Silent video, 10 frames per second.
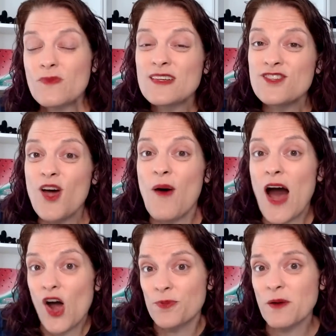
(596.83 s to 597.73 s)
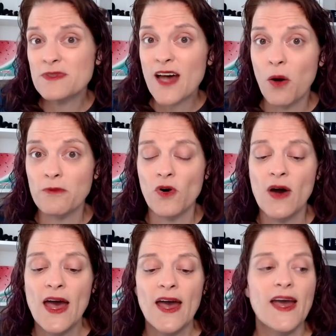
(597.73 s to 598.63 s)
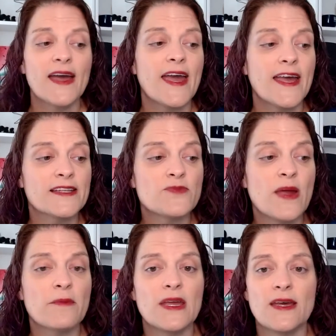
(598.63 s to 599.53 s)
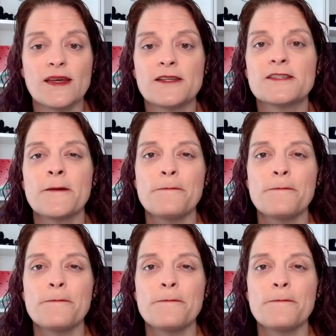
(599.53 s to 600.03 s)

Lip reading: So I hope that was helpful. CAN-SPAM is